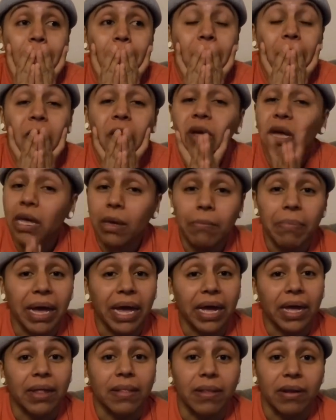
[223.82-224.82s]
Looking
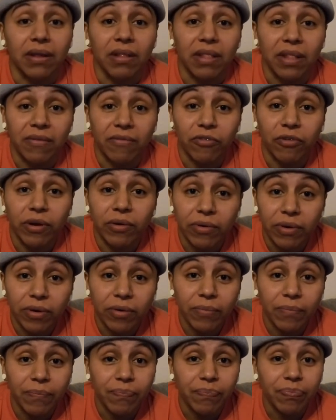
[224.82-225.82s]
back at the delivery
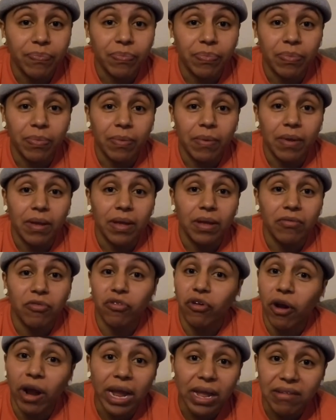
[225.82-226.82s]
room, it's
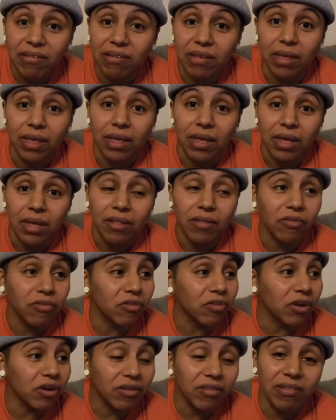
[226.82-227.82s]
crazy. There was
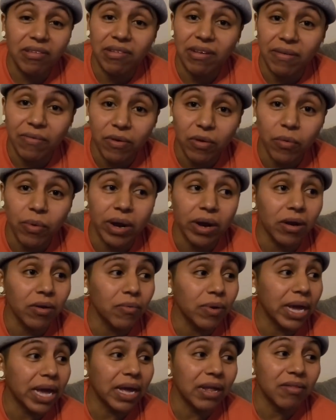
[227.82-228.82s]
nurses everywhere.
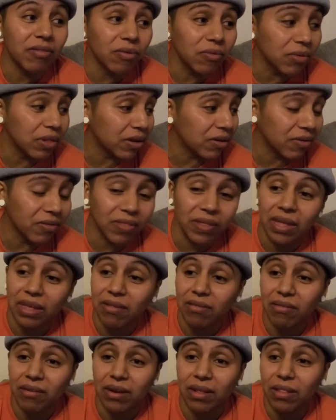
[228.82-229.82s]
We had two little
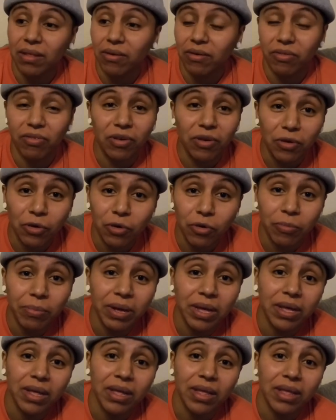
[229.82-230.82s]
things in a little tube,
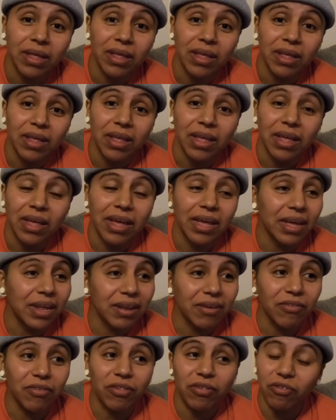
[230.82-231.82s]
and
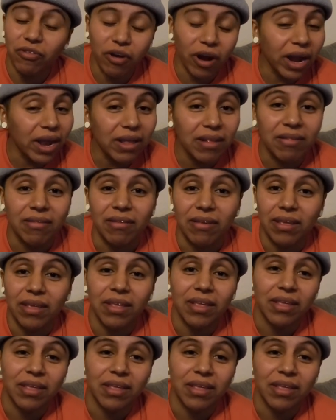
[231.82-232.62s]
it was just crazy.